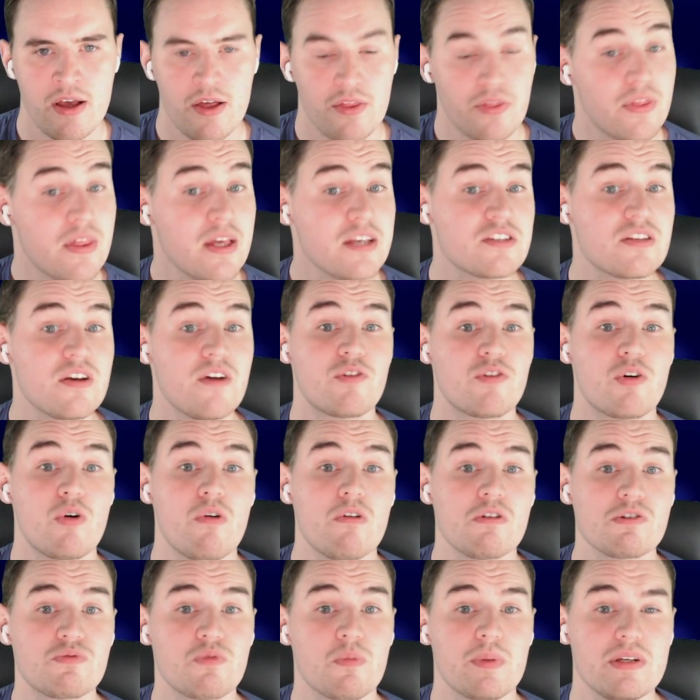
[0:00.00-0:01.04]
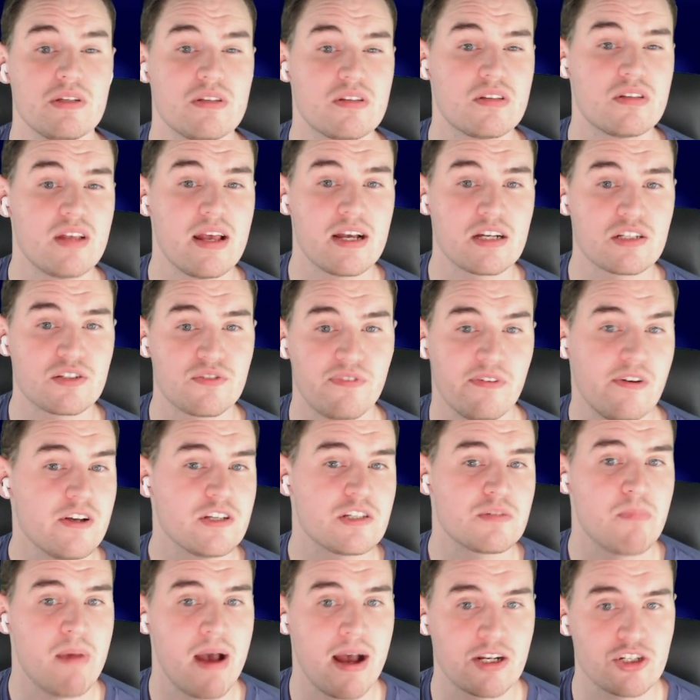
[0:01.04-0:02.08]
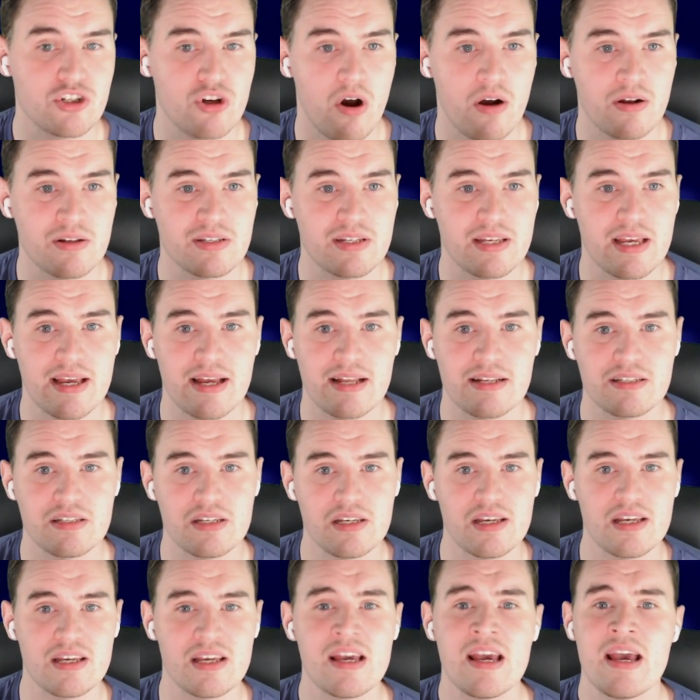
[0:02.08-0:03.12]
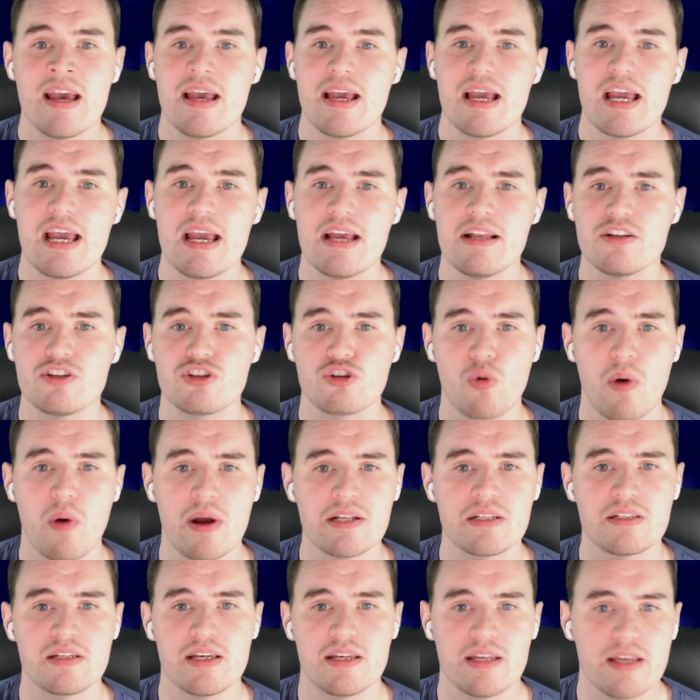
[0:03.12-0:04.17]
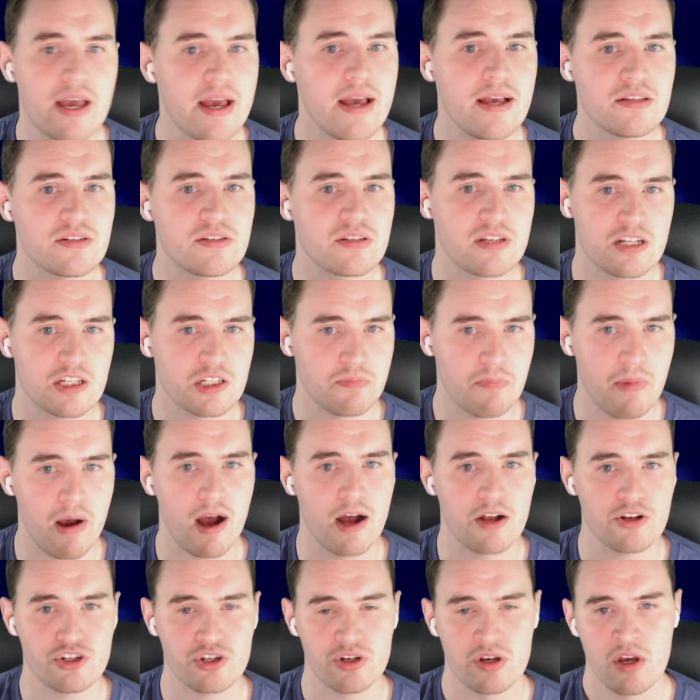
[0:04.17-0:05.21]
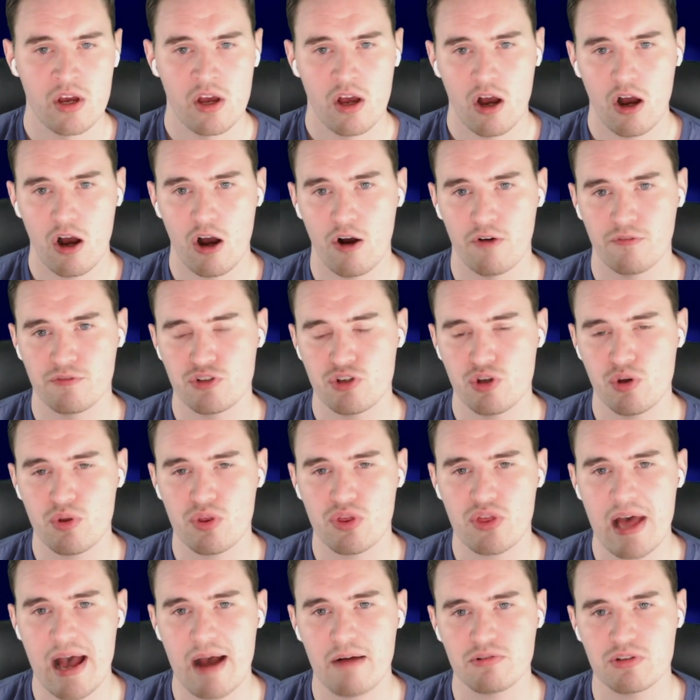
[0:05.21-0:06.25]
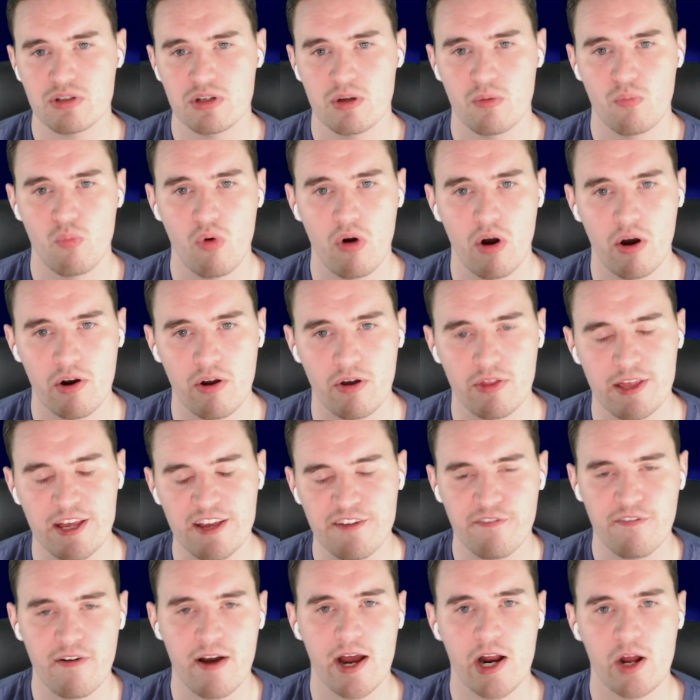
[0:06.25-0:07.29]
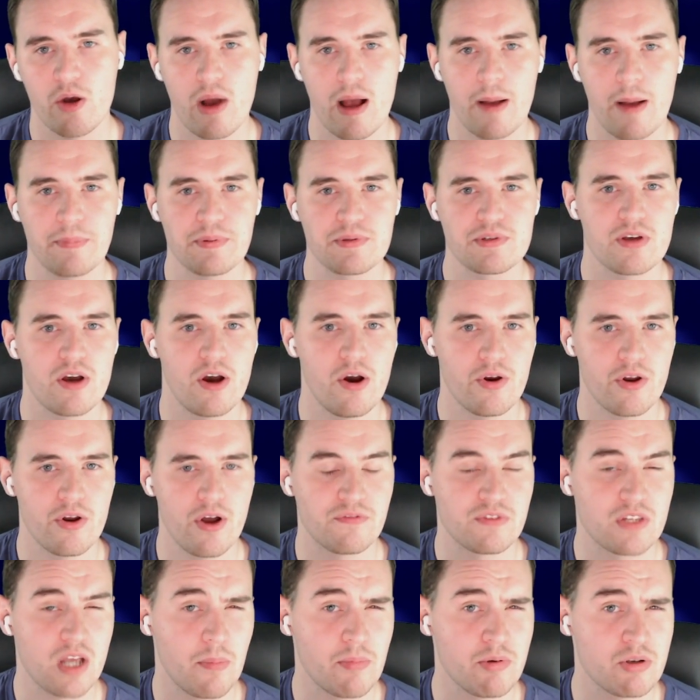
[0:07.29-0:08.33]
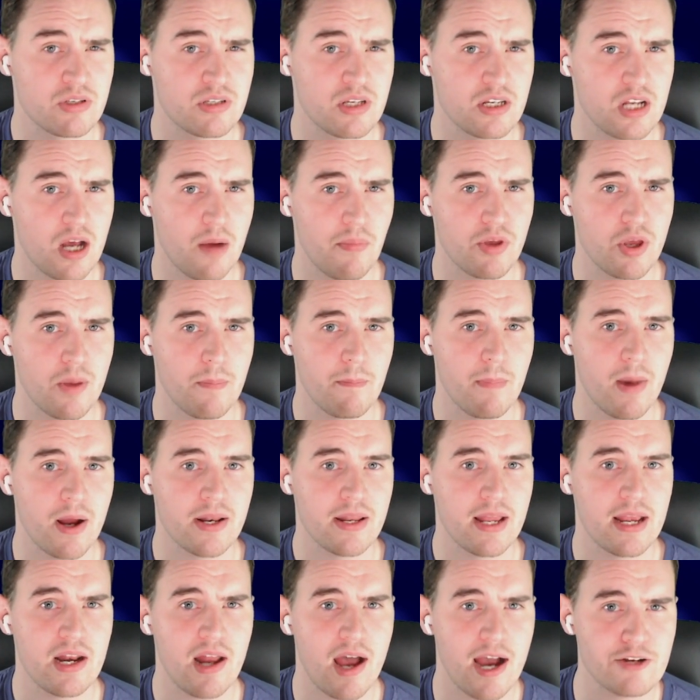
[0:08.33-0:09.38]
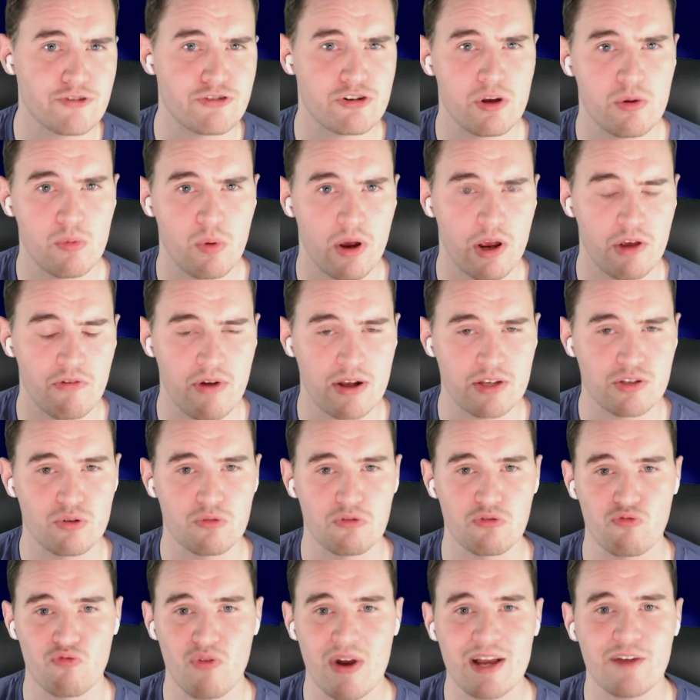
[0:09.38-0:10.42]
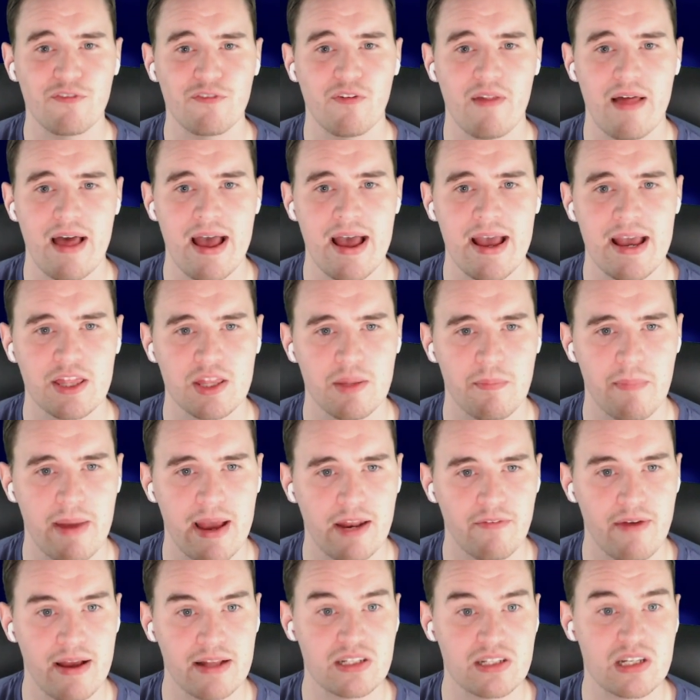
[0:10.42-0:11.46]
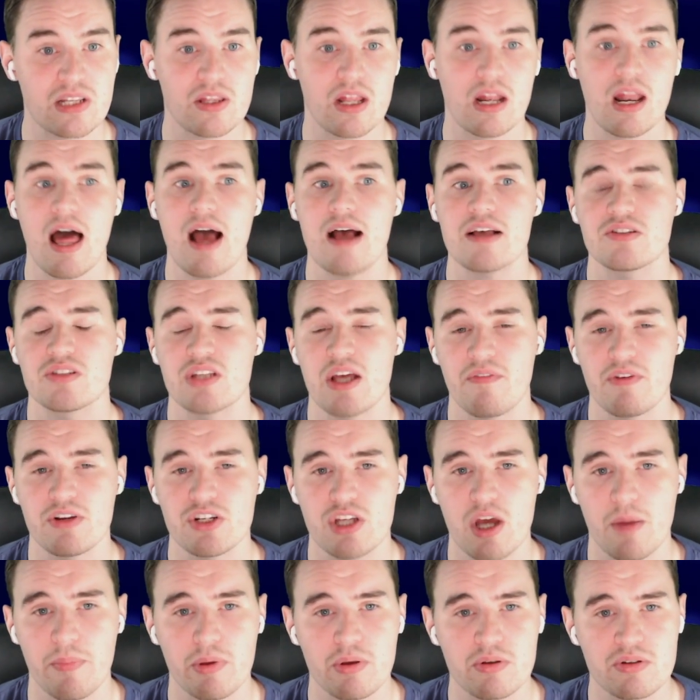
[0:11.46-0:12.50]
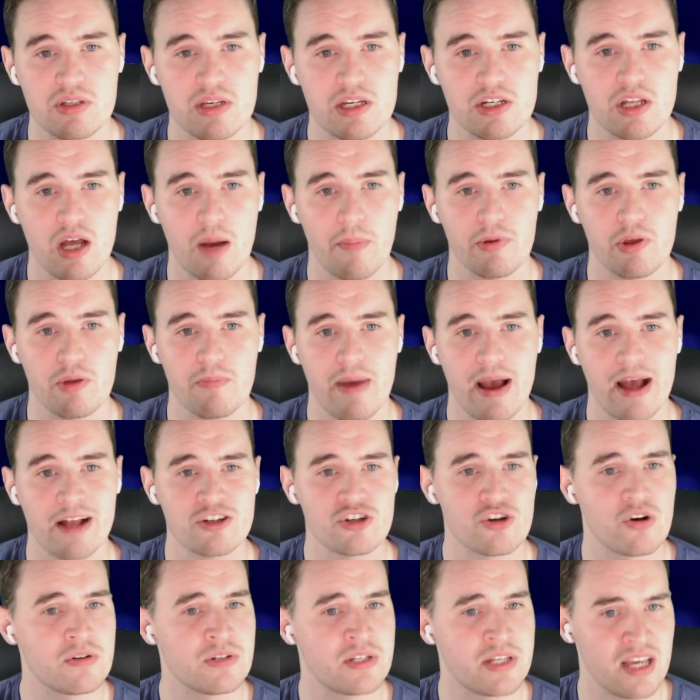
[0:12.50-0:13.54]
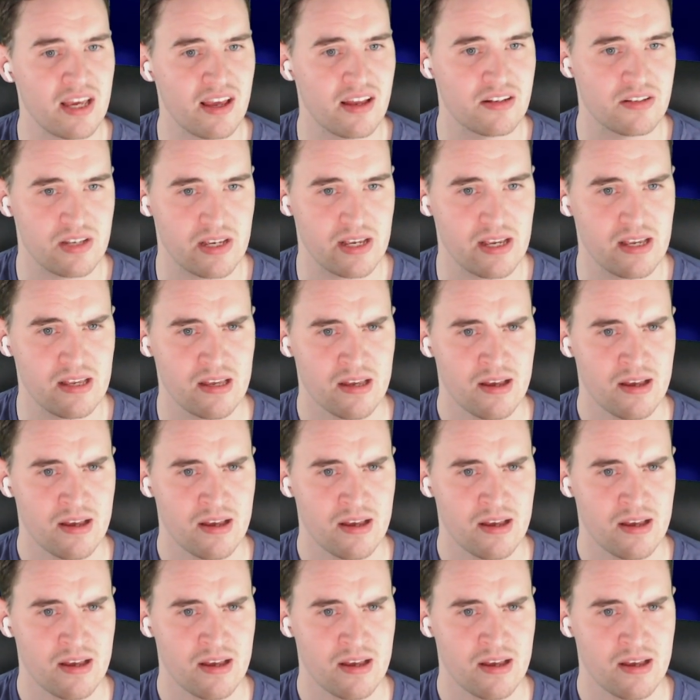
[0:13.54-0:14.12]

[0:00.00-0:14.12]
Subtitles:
This, of course, will be Sting's first match on TNT in 20 years since March of 2001 on the final episode of WCW Monday Nitro, where he wrestled Ric Flair in the main event and the last ever WCW match on TNT.